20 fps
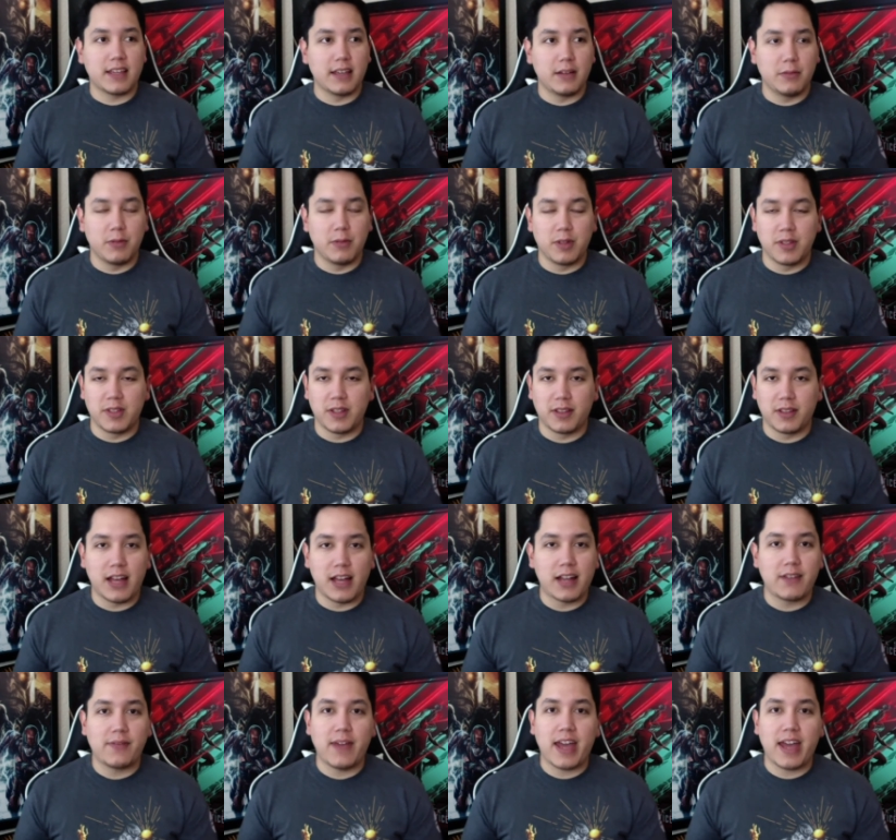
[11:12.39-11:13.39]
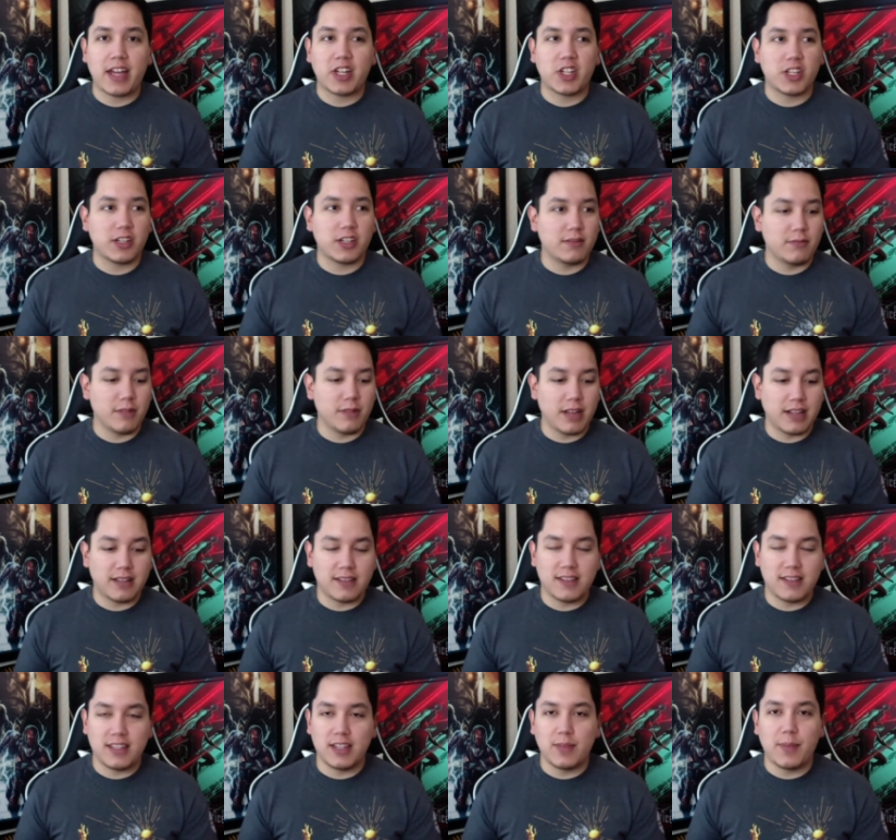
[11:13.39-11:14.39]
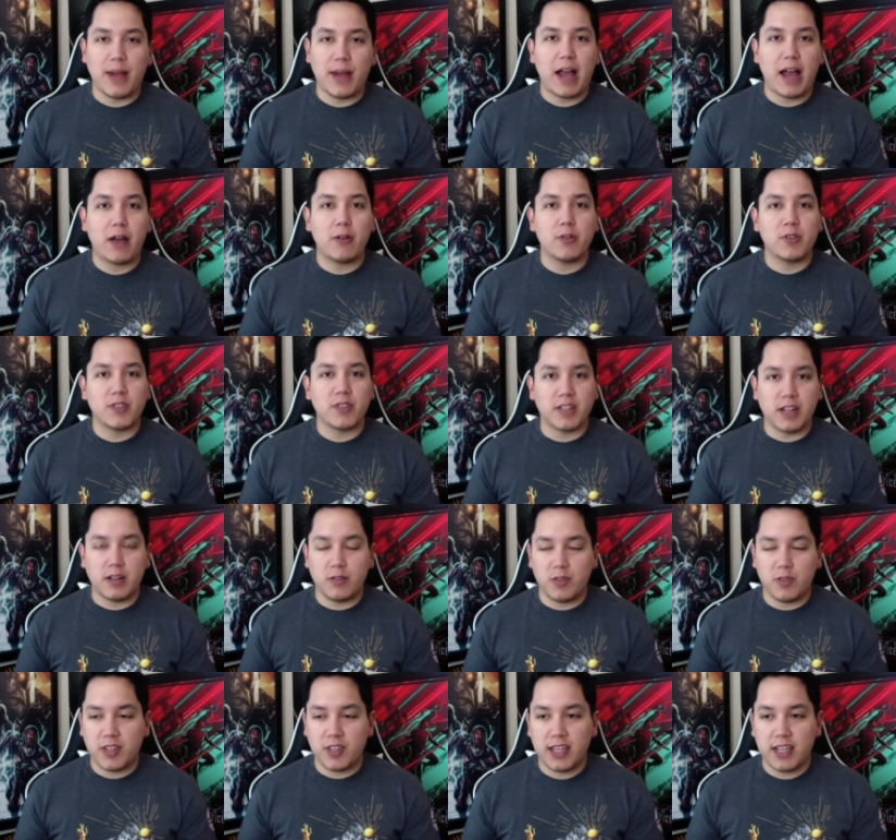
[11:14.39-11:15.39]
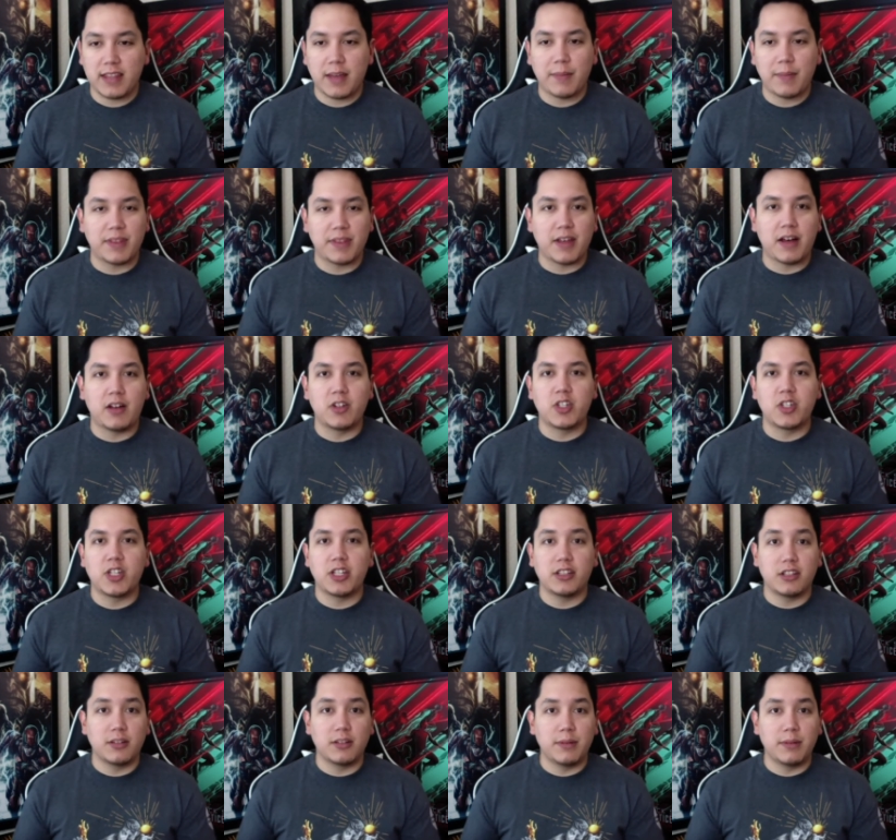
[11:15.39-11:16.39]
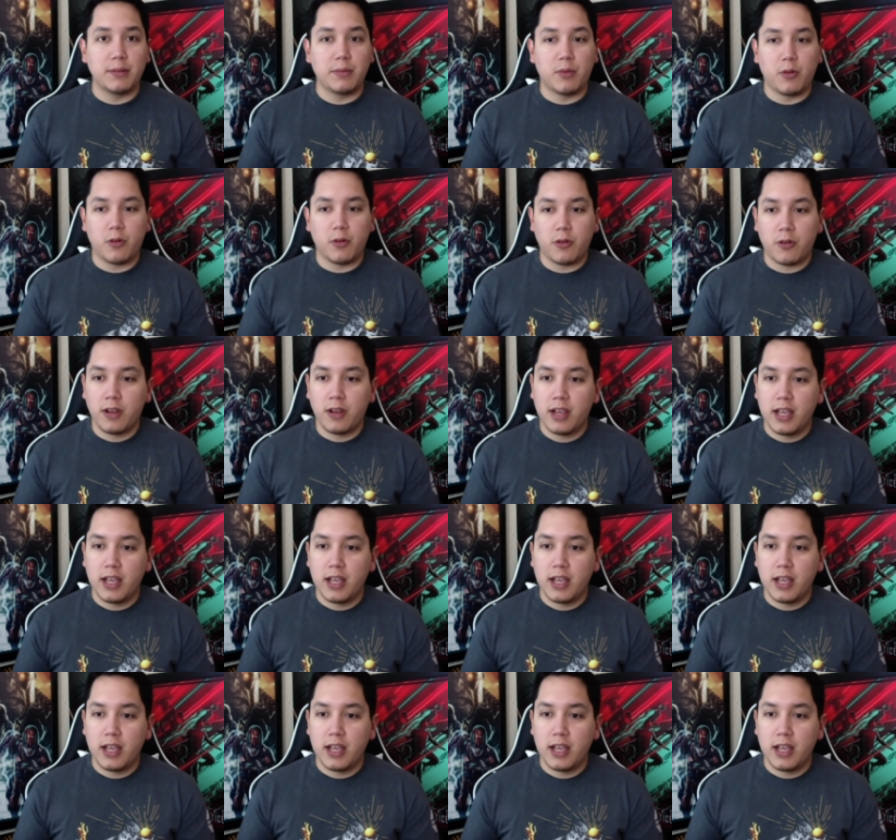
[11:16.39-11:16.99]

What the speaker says: It was a lot of action. We got to see the powers and understand that mythology a little bit more.